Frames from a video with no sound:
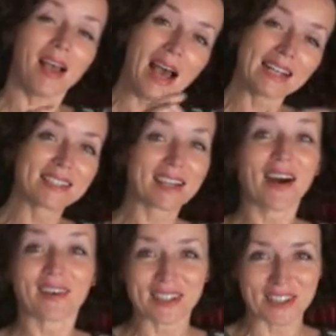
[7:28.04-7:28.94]
has the
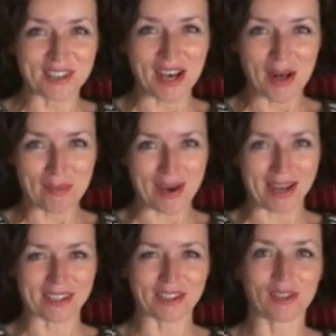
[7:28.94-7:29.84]
courage to help
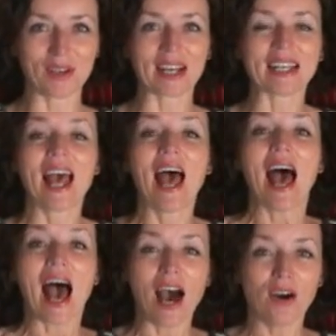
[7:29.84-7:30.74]
us to look at
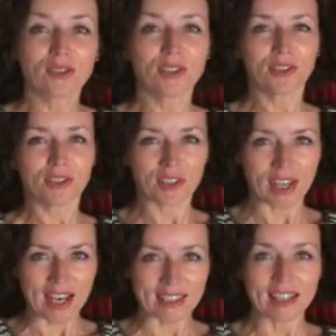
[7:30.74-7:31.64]
how do you
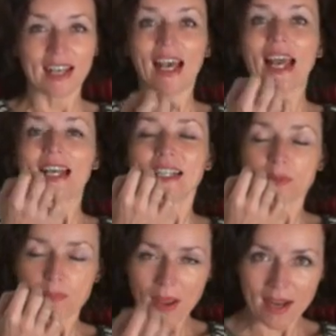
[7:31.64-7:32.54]
create
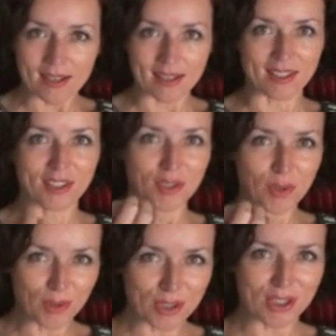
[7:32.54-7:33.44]
independent
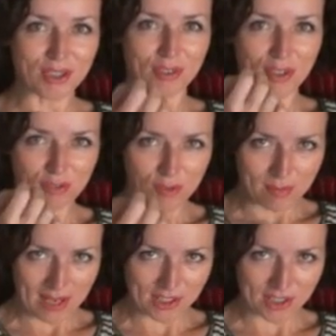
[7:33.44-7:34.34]
sources of
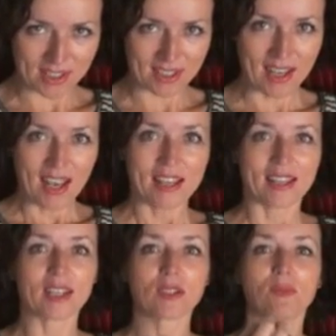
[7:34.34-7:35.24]
information
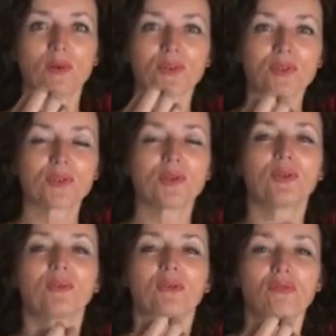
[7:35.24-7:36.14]
that is more
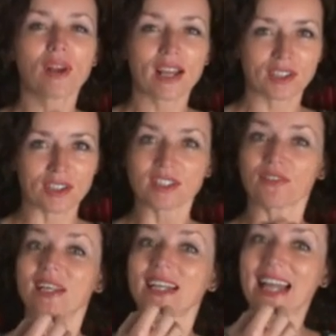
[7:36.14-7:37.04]
true reflections
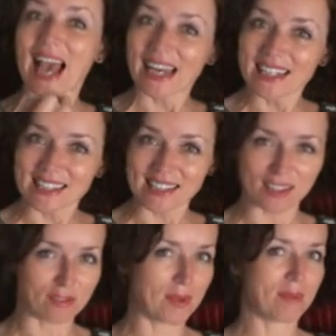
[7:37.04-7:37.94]
of the realities
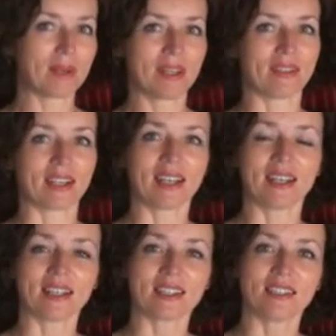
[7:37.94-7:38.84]
of people living in
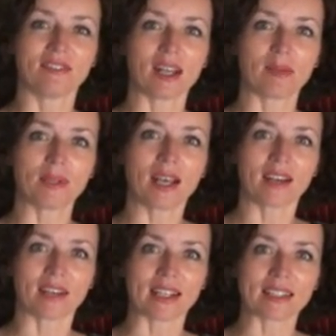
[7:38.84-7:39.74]
underdeveloped
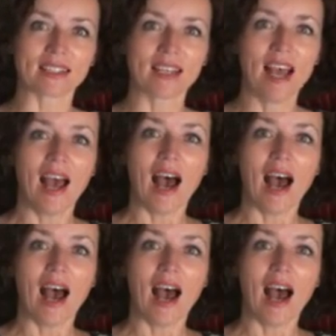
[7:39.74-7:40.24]
areas.